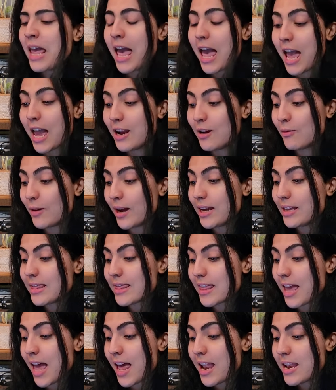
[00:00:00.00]
Anyway,
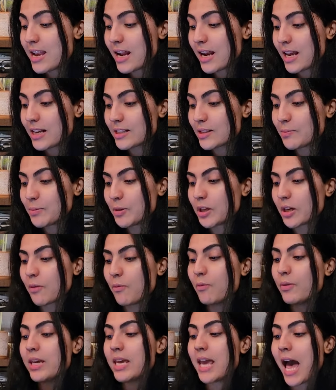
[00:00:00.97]
then the next book
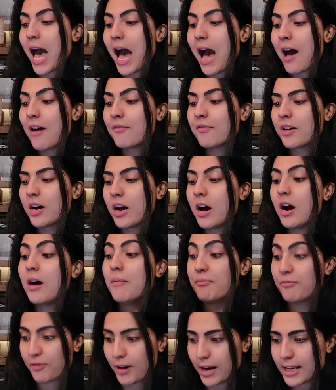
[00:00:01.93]
we
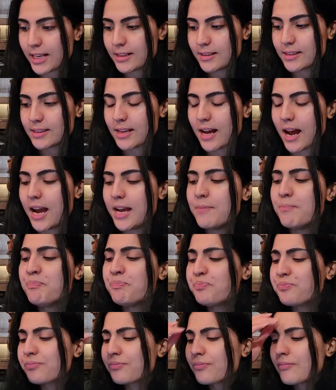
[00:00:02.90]
have Frankenstein
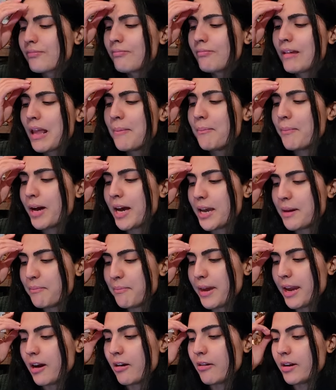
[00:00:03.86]
by
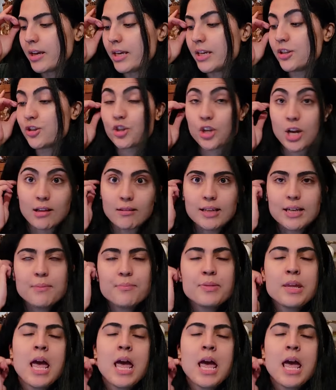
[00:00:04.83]
Mary Shelley.